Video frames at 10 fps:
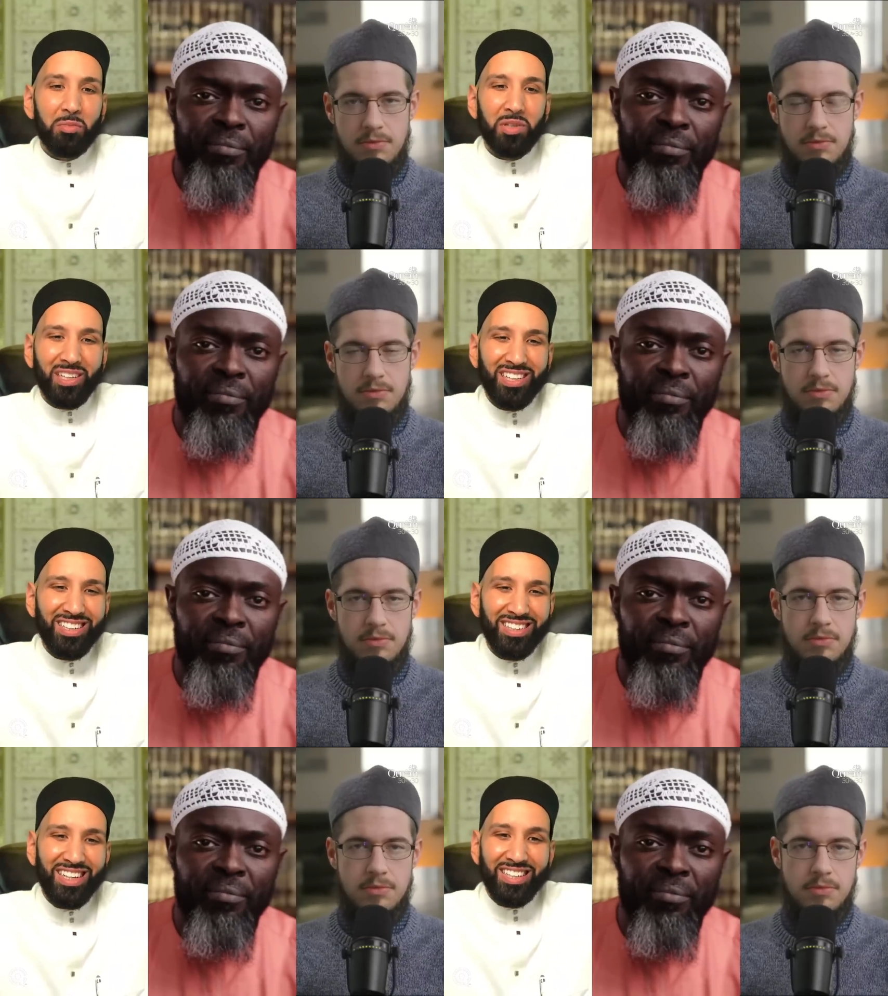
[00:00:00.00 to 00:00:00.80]
Speaker 1: book
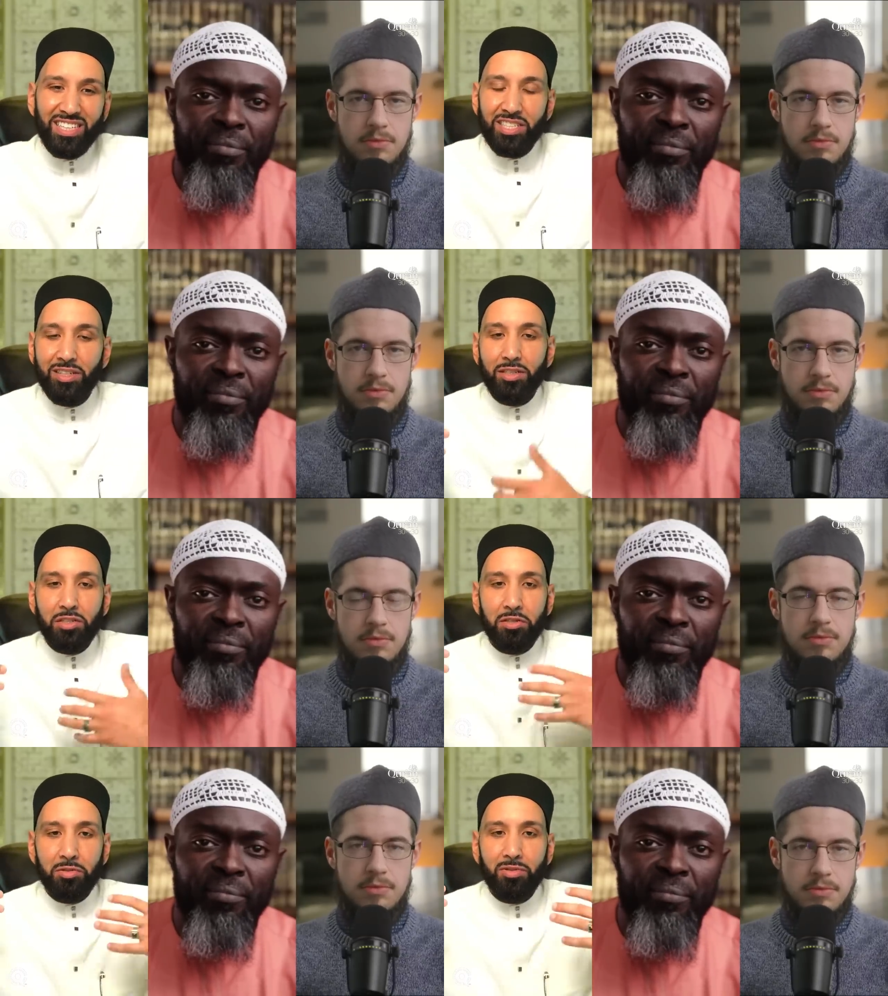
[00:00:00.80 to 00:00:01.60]
and this is
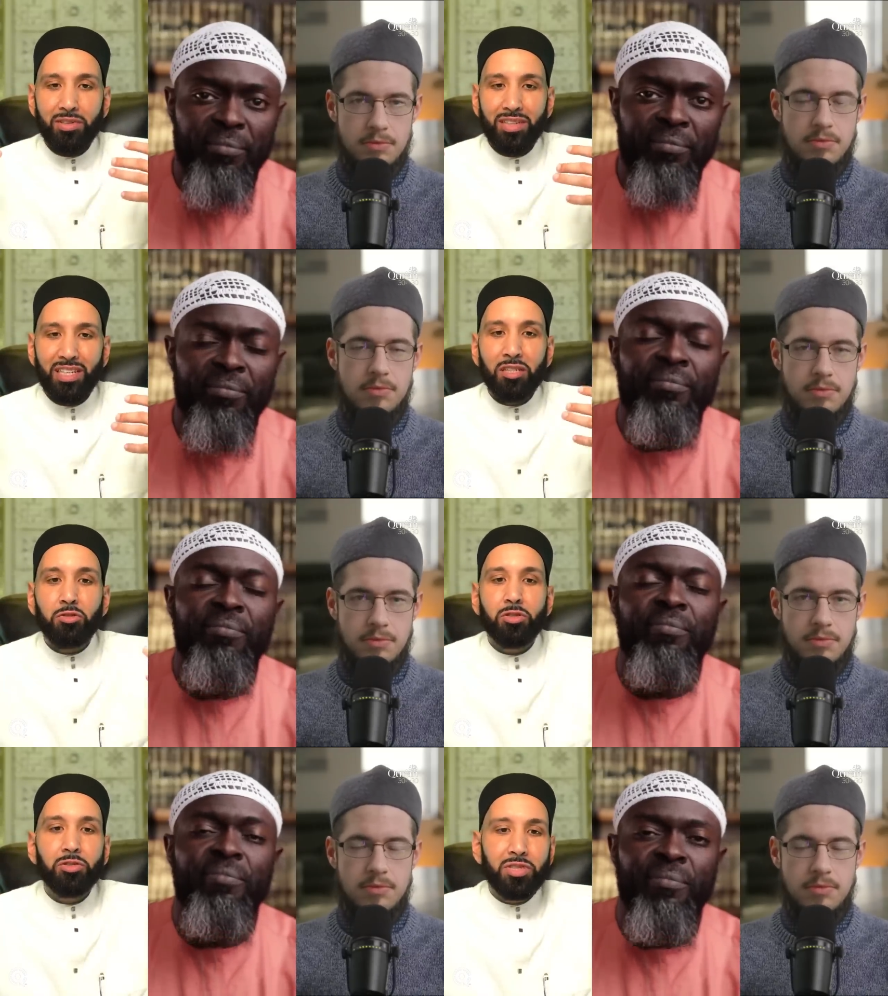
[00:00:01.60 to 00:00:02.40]
also
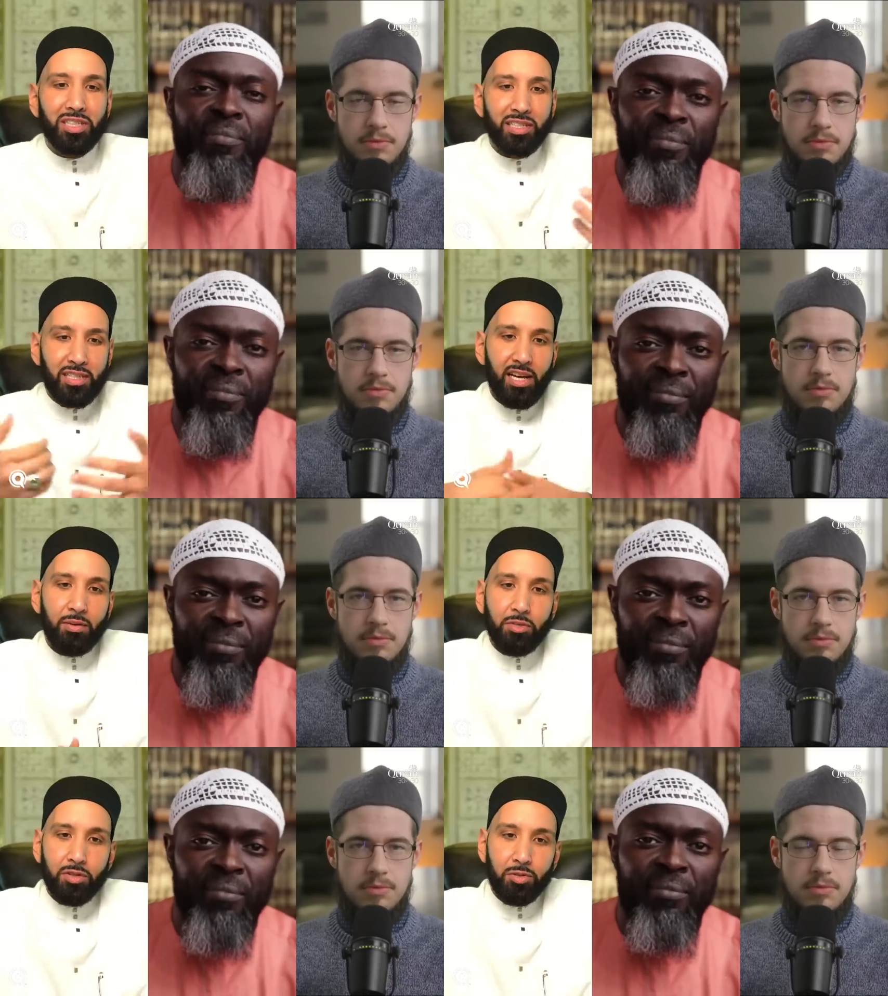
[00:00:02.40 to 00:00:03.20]
introducing
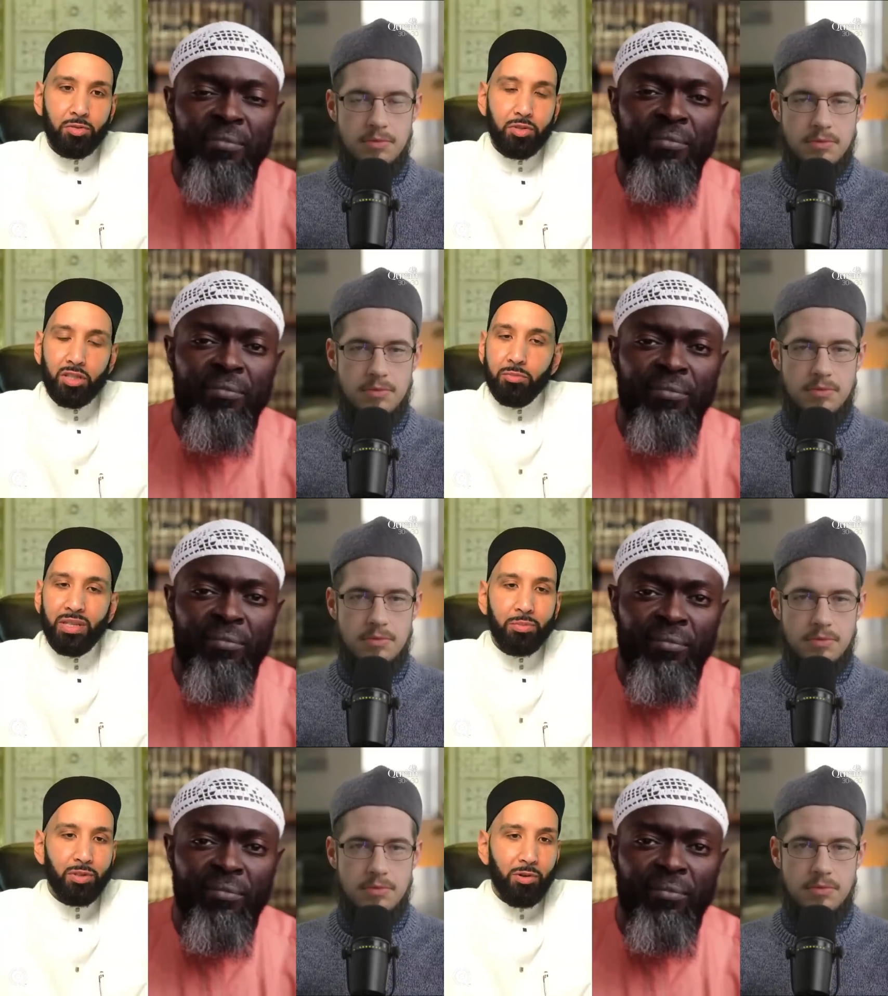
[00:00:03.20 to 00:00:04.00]
islam to to the
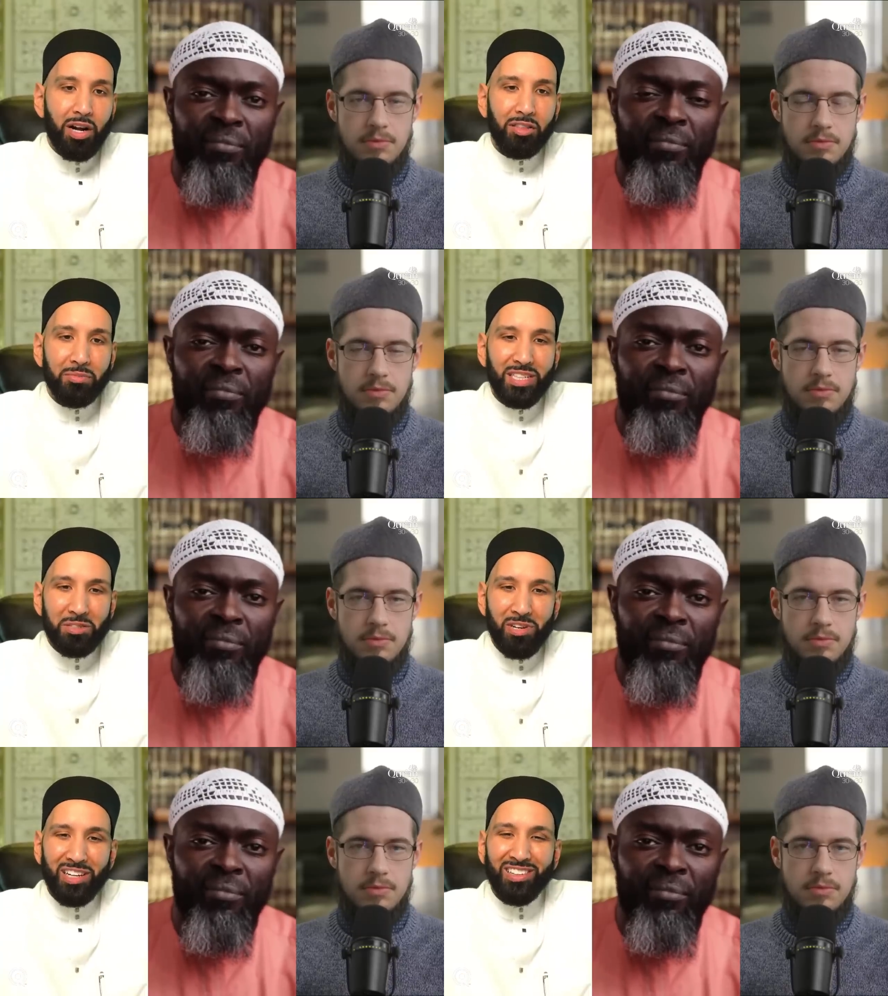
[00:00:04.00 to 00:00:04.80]
people around them as
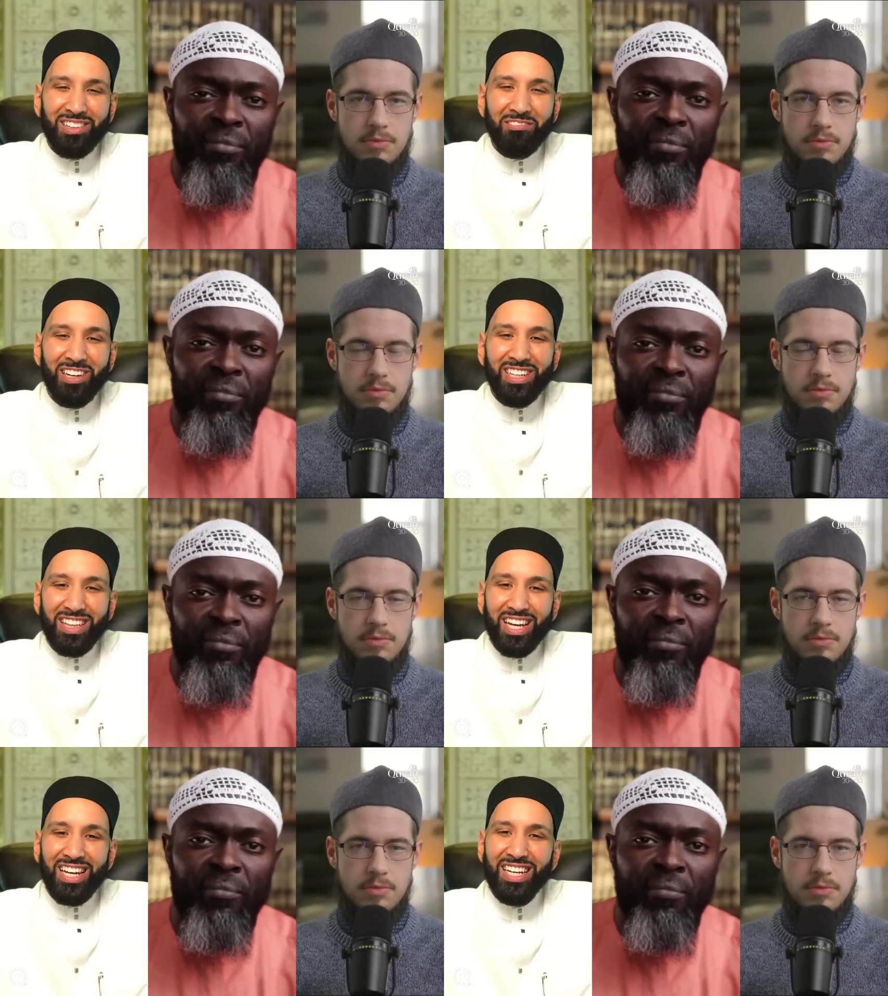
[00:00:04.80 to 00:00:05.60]
well right
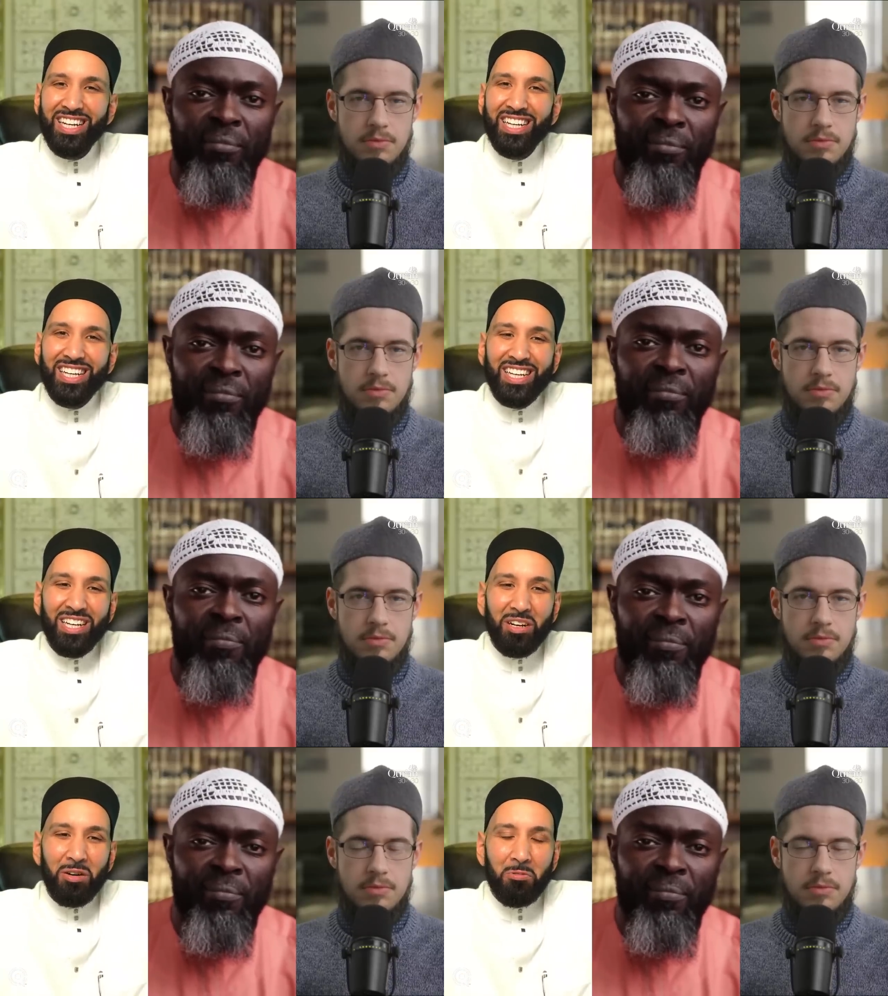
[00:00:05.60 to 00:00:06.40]
that
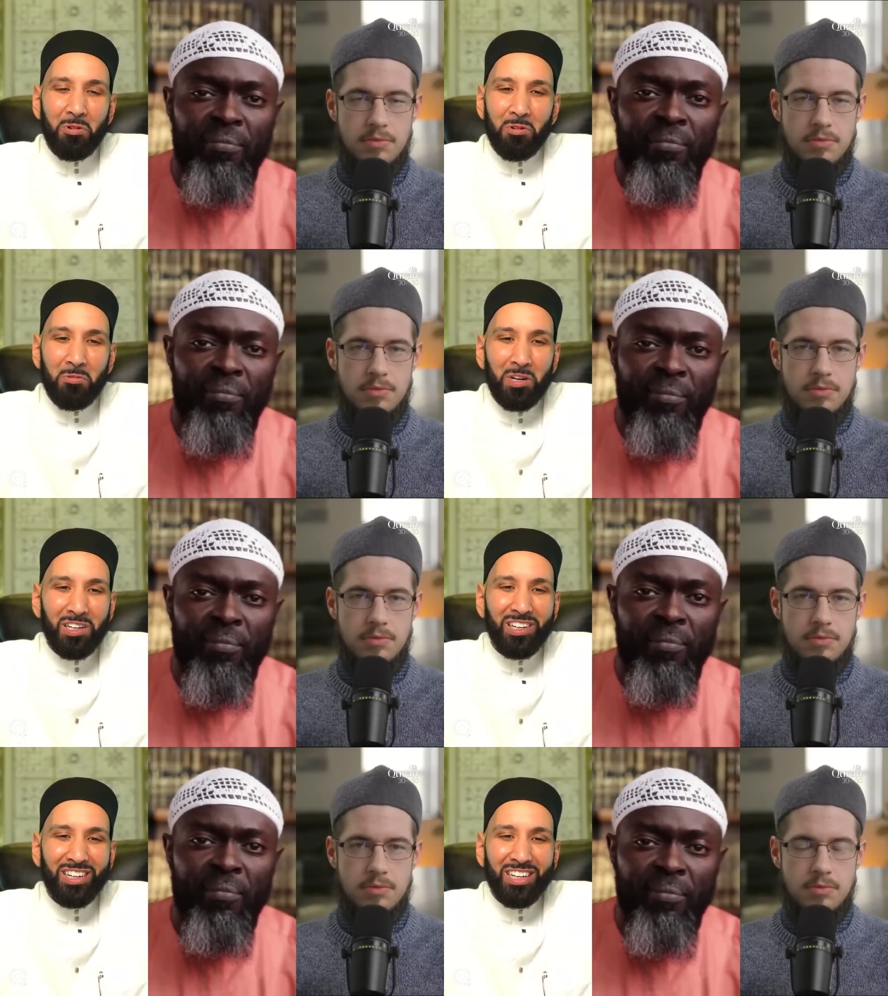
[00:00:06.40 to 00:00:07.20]
we're we're,